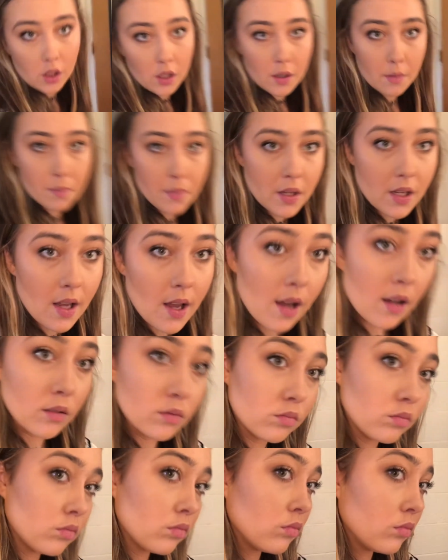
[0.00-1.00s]
it. But yeah.
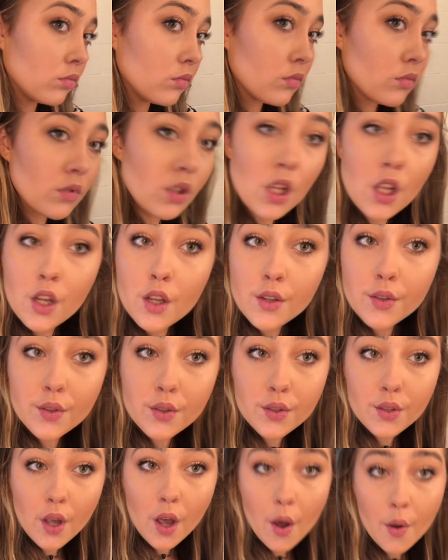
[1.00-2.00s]

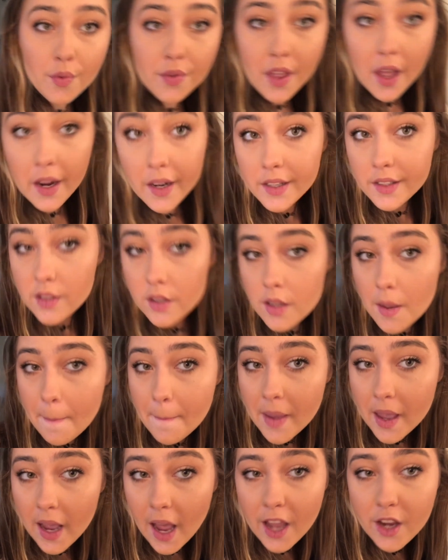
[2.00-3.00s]
So that is
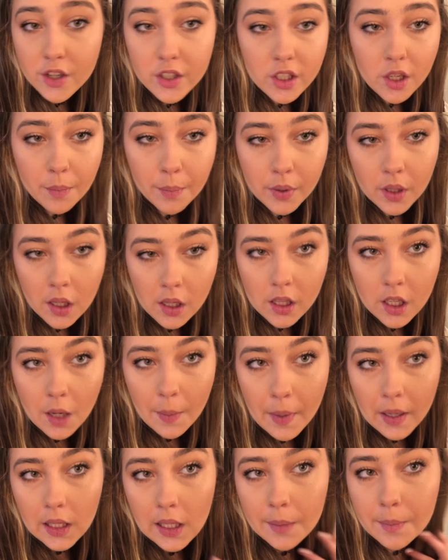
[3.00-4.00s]
the I usually don't put anything
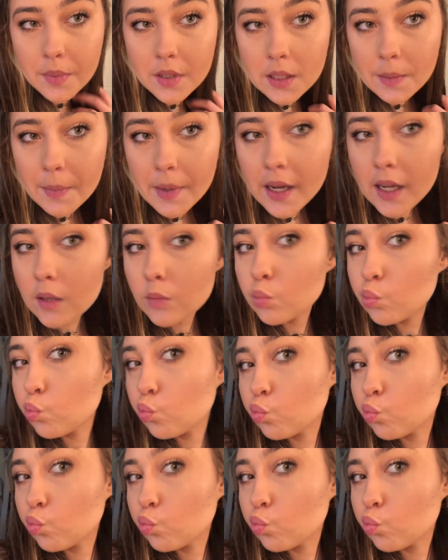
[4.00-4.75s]
on my lips, but